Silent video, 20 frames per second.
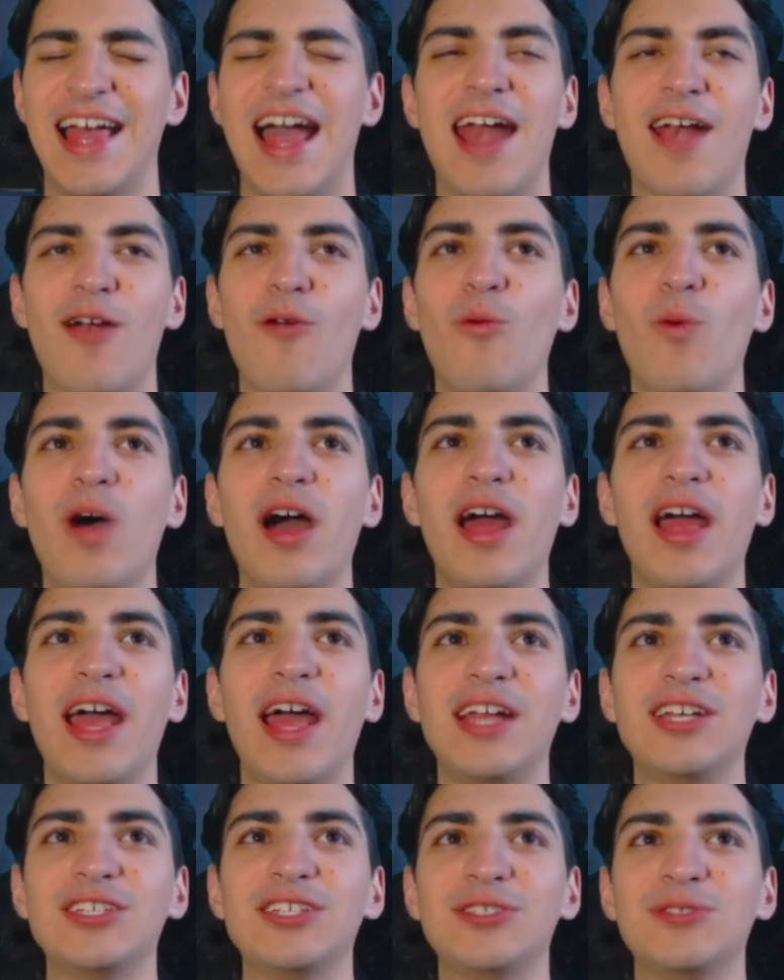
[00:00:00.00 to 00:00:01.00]
I don't know why.
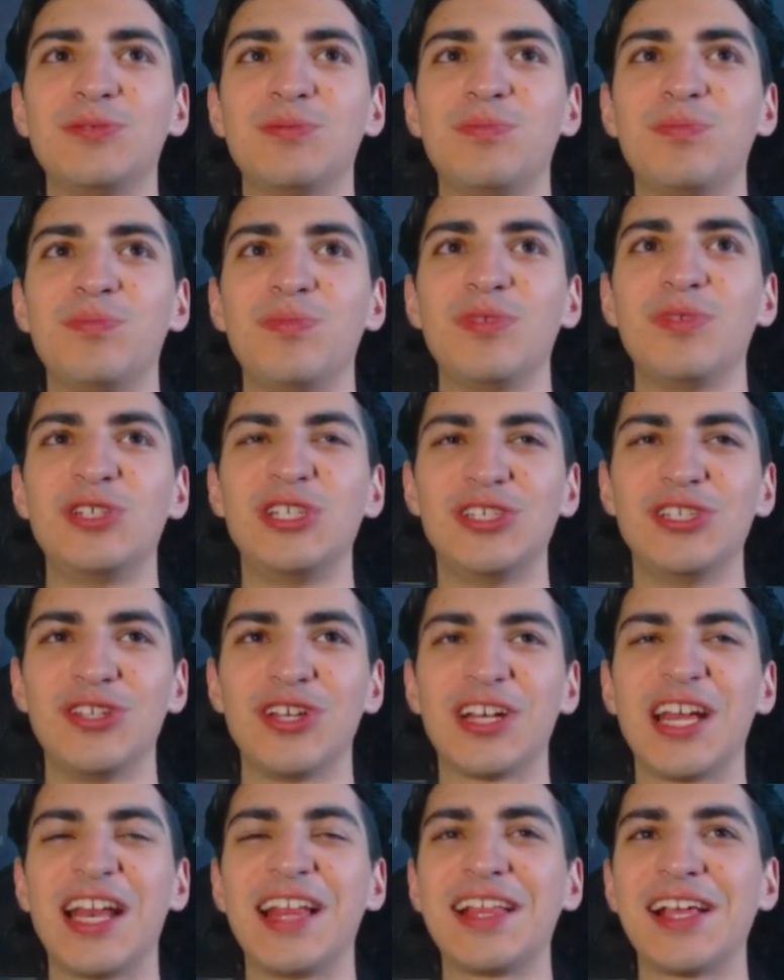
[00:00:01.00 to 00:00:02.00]
I just she's
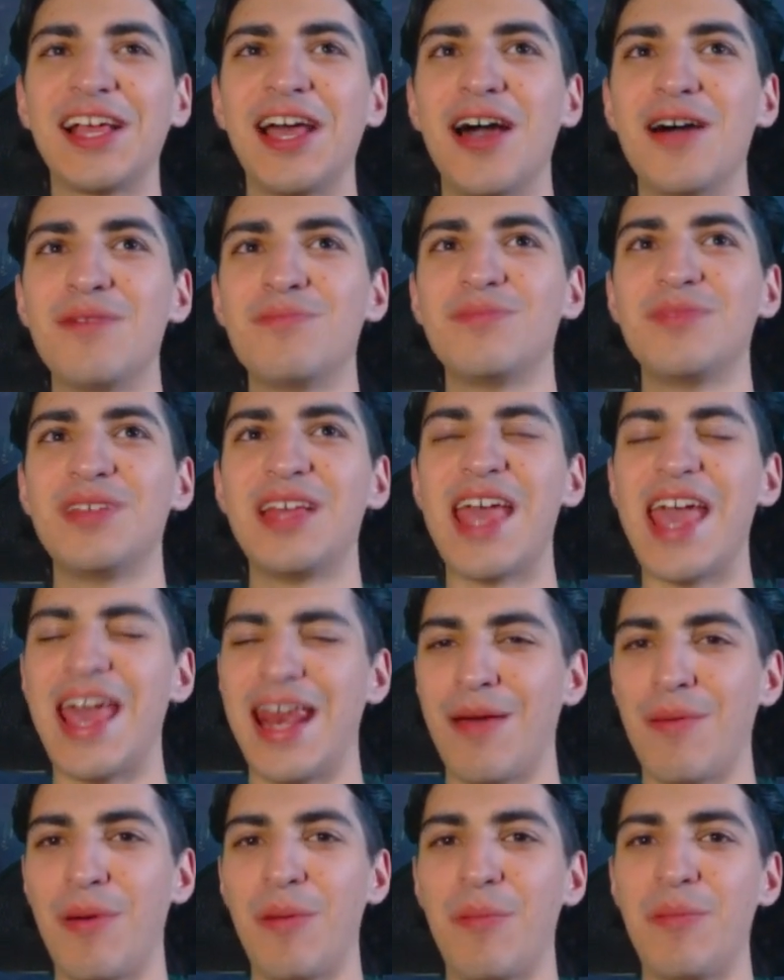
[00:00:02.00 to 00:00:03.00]
looking at the cup,
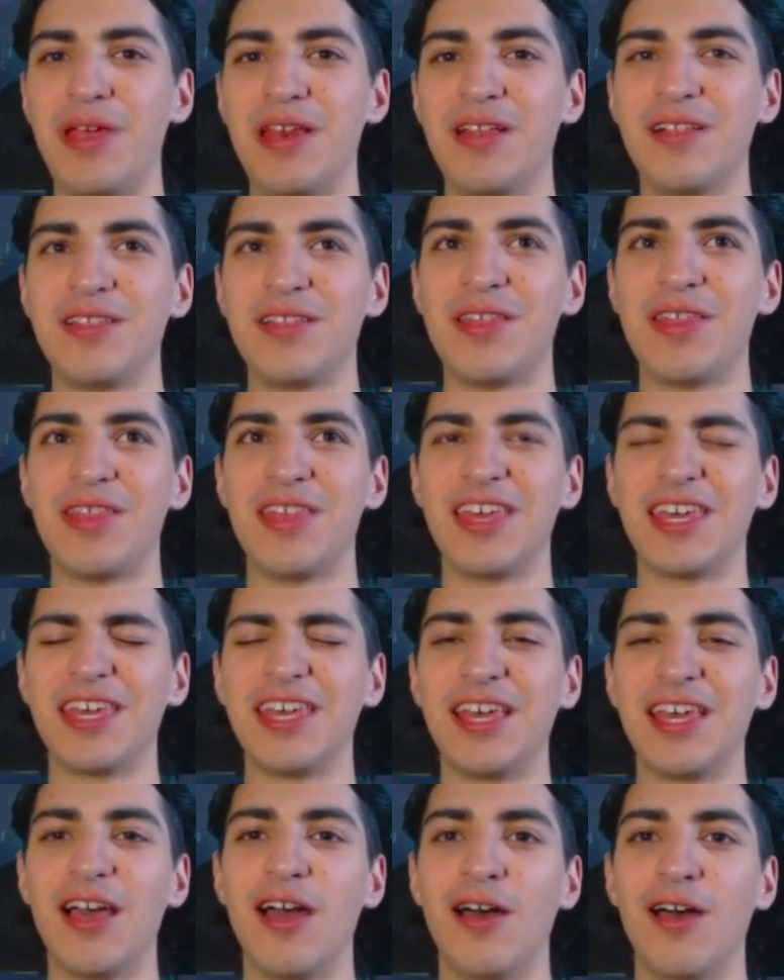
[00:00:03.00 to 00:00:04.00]
and I'm immediately
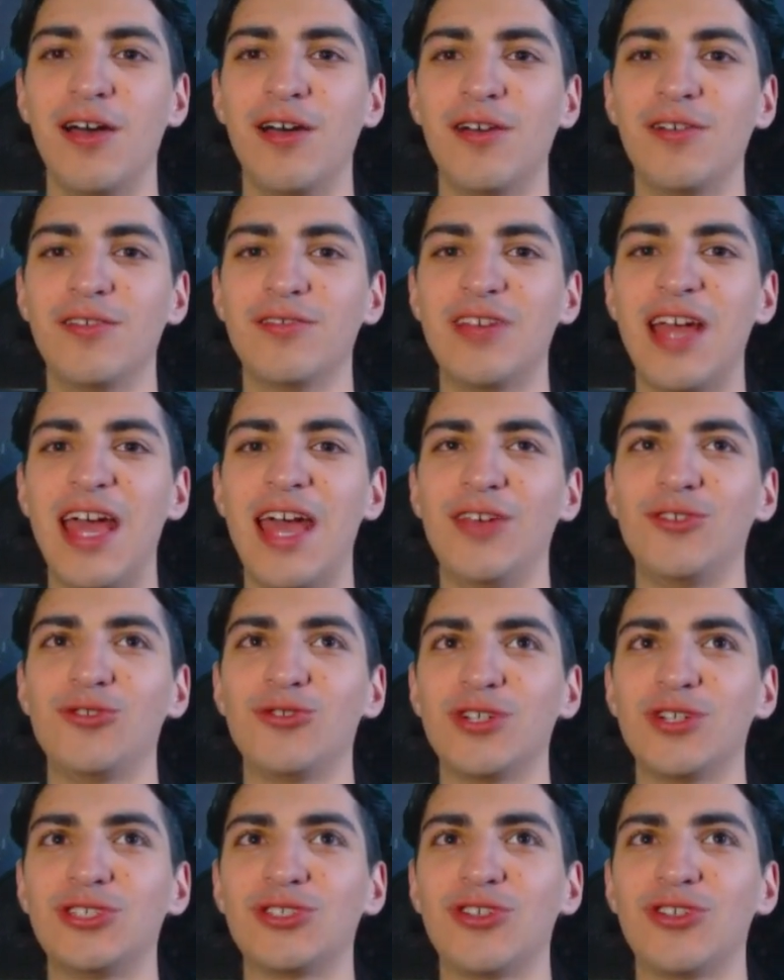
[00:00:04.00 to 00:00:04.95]
thinking of Ezra